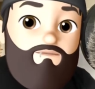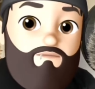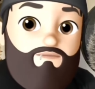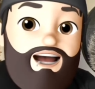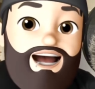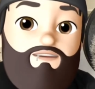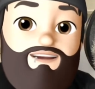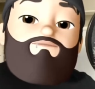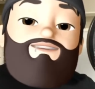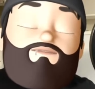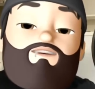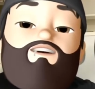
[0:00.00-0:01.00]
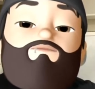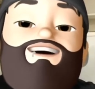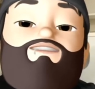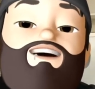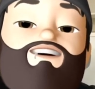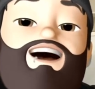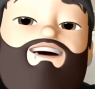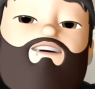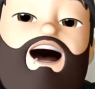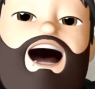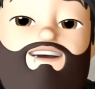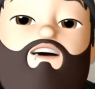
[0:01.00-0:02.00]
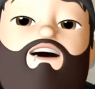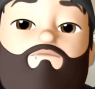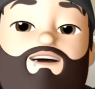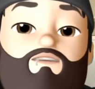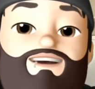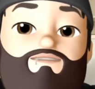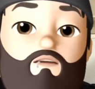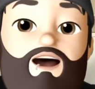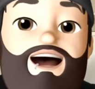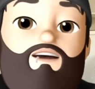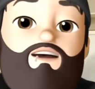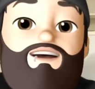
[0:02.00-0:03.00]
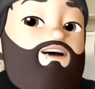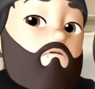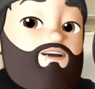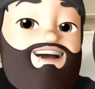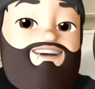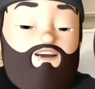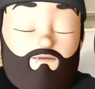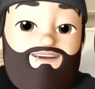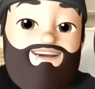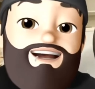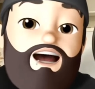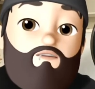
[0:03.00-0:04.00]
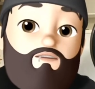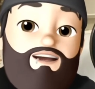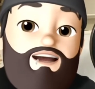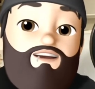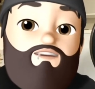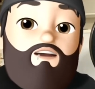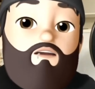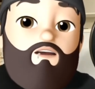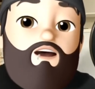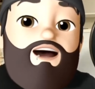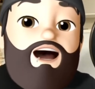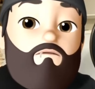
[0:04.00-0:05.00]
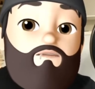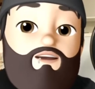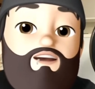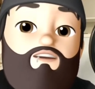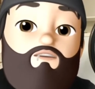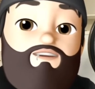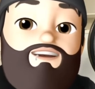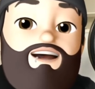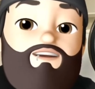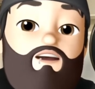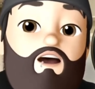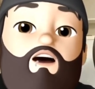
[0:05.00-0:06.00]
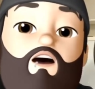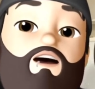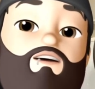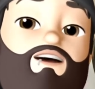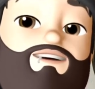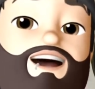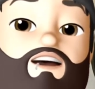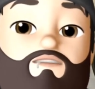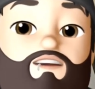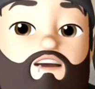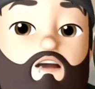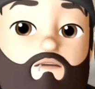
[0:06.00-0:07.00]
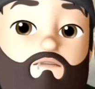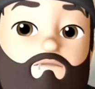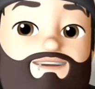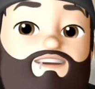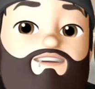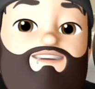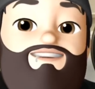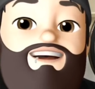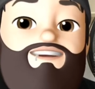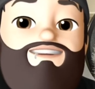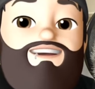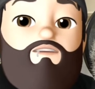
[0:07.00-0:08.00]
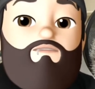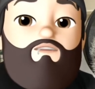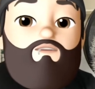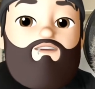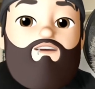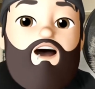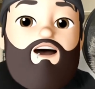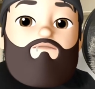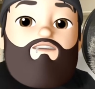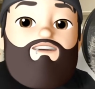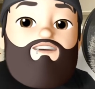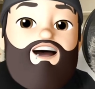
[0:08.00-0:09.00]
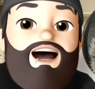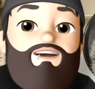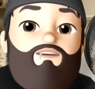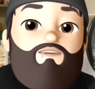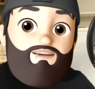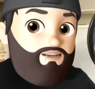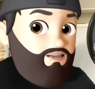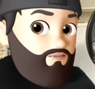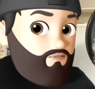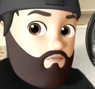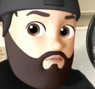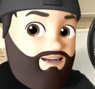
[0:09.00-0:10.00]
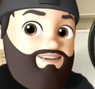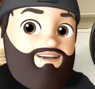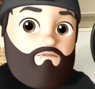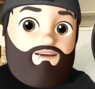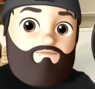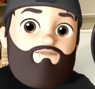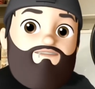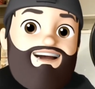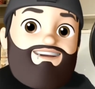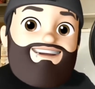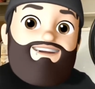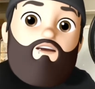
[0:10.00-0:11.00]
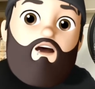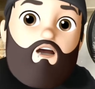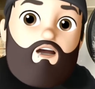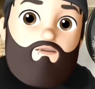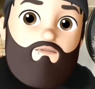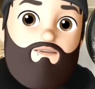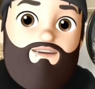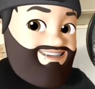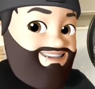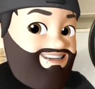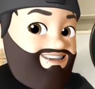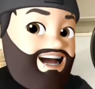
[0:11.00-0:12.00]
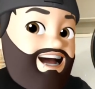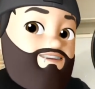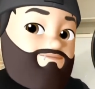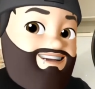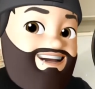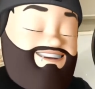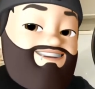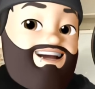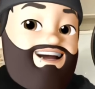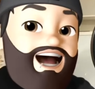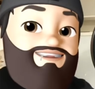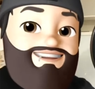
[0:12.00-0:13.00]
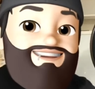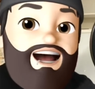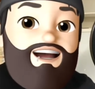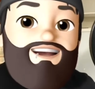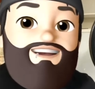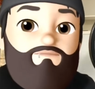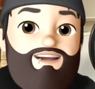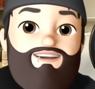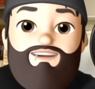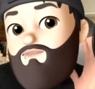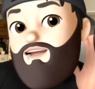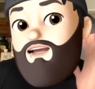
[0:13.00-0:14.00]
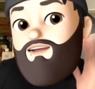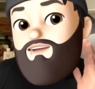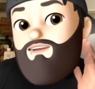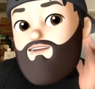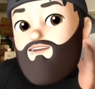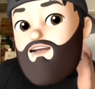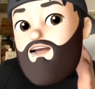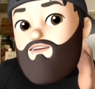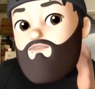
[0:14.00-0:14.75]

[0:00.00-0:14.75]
anyway, welcome back to my channel. I know I've been away for a while, but things are about to get interesting here, so I appreciate you sticking along. On today's video, we will be discussing the future of this channel. It's so crazy that my face is a cartoon. Is anybody else as excited as me? I need to shave.